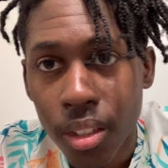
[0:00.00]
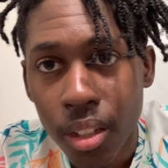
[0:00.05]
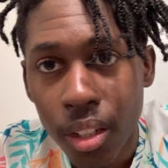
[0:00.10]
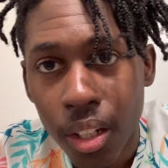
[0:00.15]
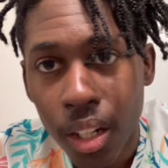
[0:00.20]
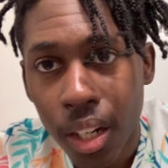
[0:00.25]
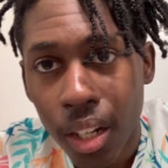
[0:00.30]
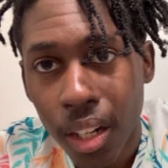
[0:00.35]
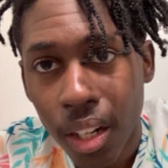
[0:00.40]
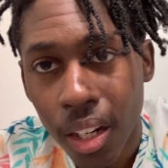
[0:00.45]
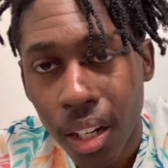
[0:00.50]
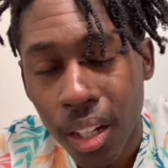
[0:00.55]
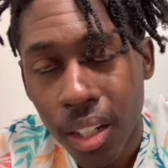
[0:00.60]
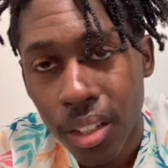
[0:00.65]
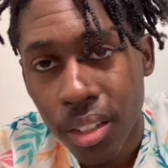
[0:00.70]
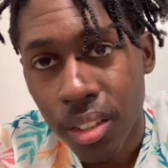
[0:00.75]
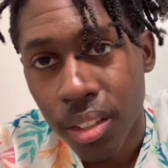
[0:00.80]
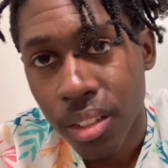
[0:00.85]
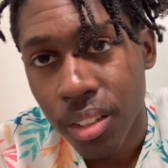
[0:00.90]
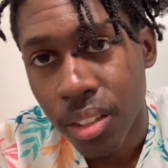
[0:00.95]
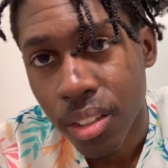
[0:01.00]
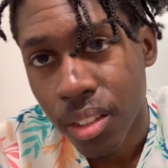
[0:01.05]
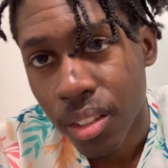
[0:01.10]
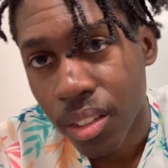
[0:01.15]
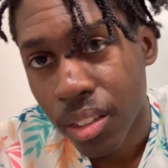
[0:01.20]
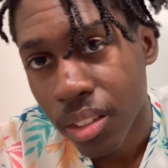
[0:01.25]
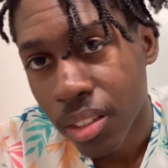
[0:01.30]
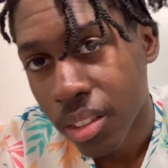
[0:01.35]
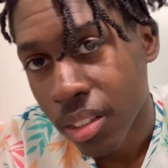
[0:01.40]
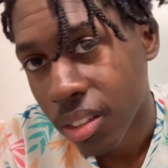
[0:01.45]
Look at that.
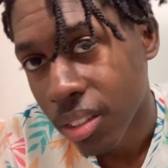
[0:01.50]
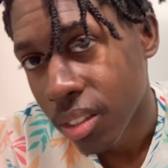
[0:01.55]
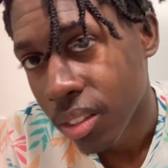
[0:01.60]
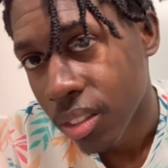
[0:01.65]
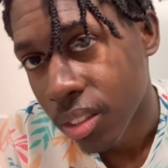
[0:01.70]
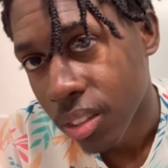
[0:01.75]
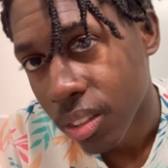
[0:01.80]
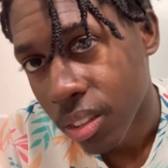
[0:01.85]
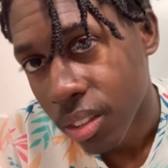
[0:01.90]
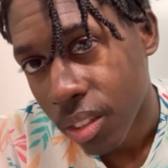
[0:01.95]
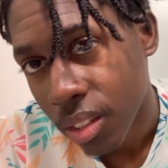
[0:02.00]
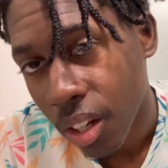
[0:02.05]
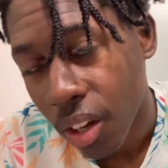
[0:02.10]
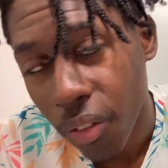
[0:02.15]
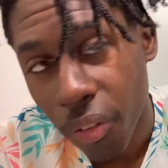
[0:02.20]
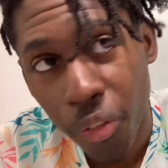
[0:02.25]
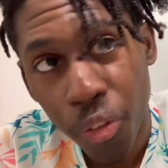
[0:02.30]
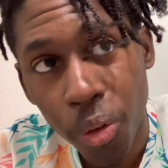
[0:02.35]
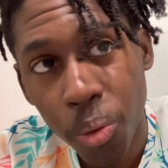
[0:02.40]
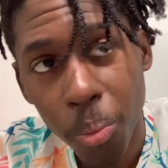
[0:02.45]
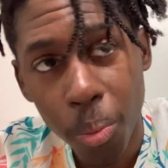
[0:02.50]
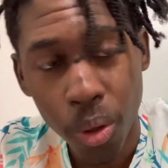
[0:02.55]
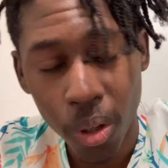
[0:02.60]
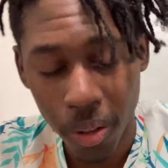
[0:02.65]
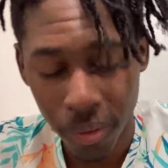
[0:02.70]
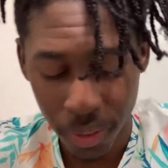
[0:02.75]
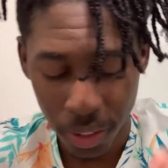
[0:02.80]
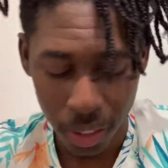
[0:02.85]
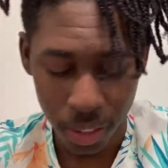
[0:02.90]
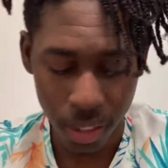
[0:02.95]
A few
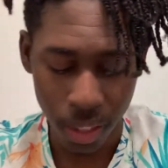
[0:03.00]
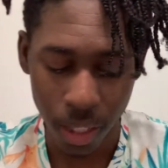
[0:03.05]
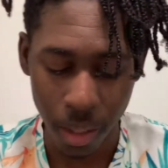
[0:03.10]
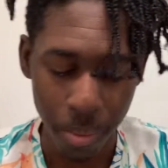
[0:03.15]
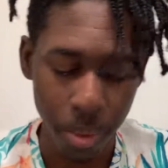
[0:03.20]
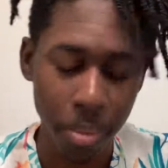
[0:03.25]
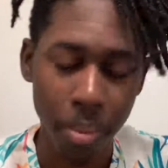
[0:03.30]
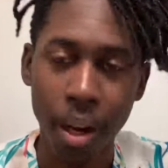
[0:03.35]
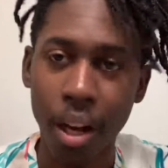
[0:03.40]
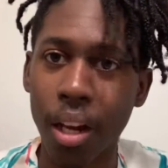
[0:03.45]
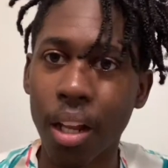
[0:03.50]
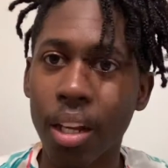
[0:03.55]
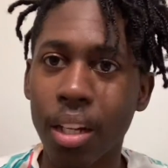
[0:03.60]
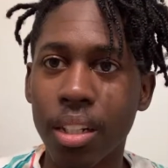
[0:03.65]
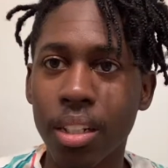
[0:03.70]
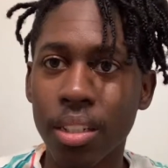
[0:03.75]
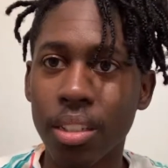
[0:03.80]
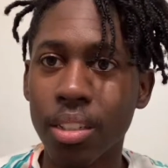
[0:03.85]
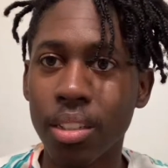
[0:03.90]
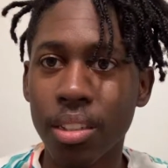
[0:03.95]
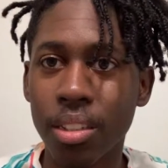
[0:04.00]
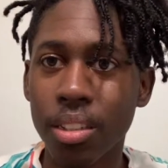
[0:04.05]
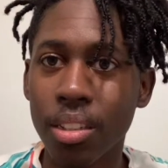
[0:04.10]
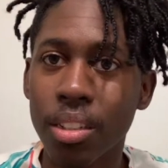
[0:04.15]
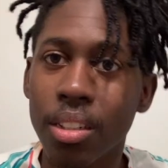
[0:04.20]
more of these and I'll be bald headed.